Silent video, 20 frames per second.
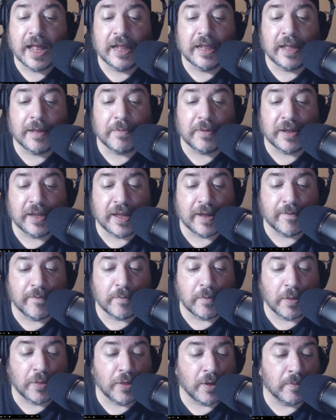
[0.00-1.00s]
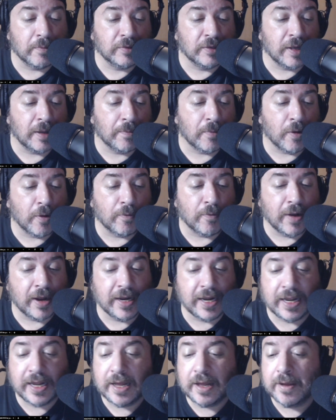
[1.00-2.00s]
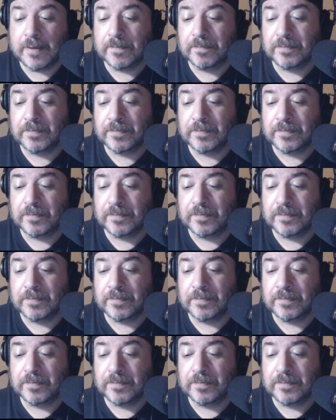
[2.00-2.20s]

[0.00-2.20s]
Let me give them a thumbs up already.